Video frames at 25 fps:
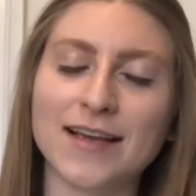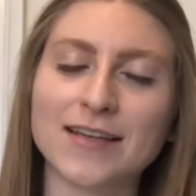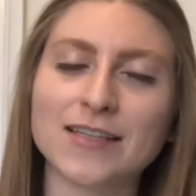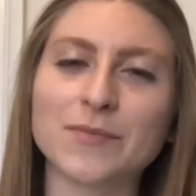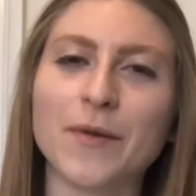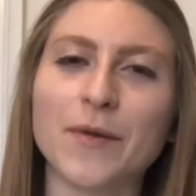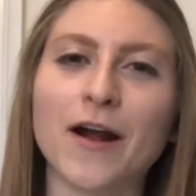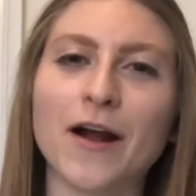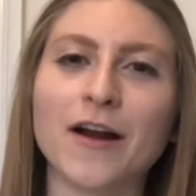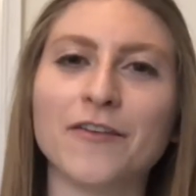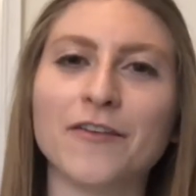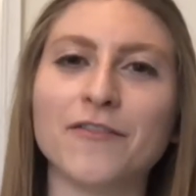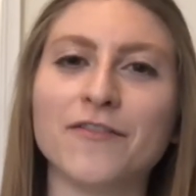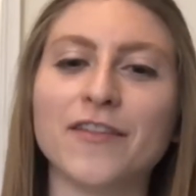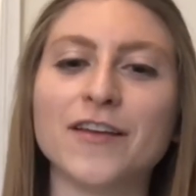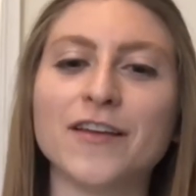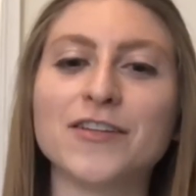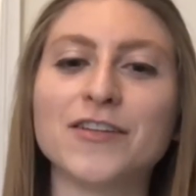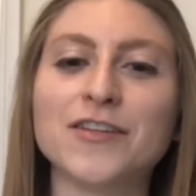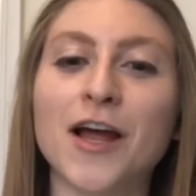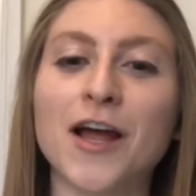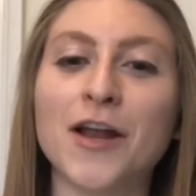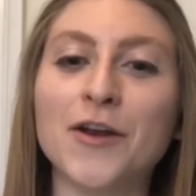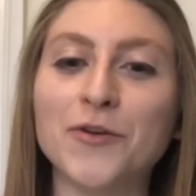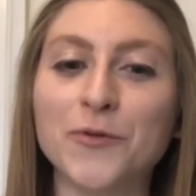as part of the
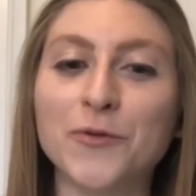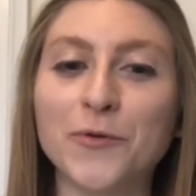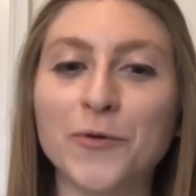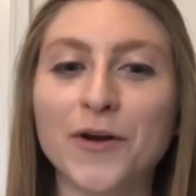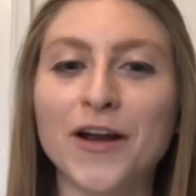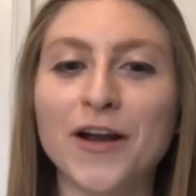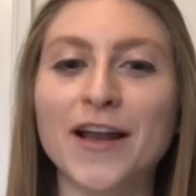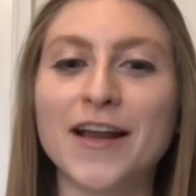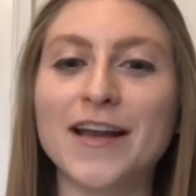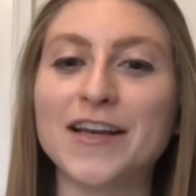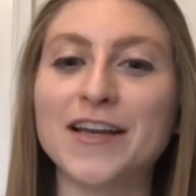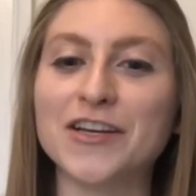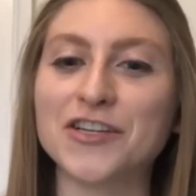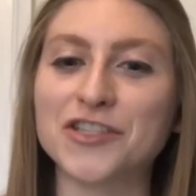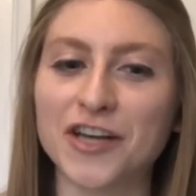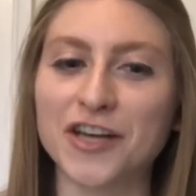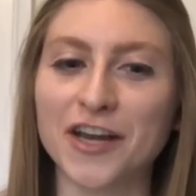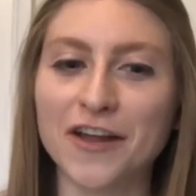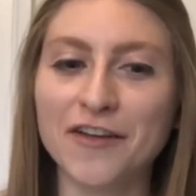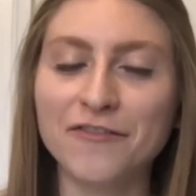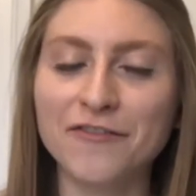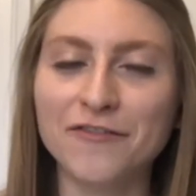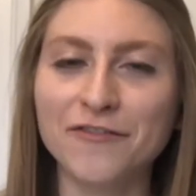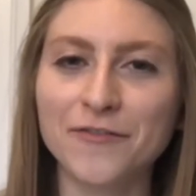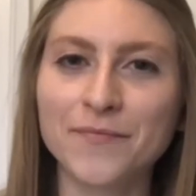Tondeur
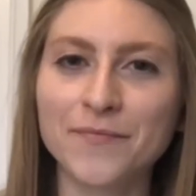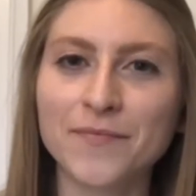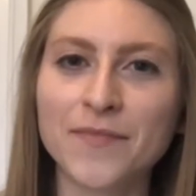Initiative.